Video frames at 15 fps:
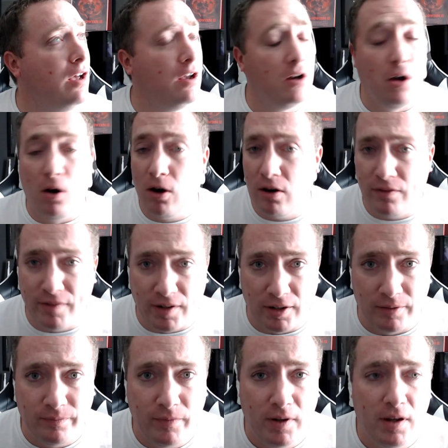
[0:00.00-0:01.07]

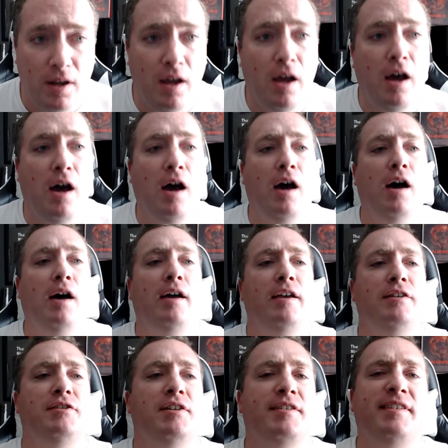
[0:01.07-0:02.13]
Carver,
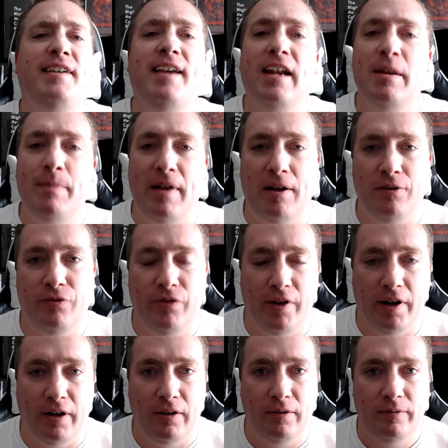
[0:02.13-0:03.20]
and just get them out
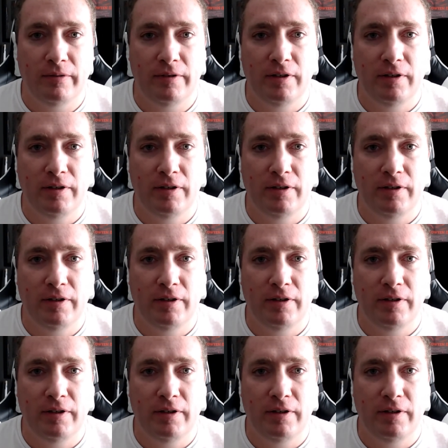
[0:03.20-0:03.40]
there.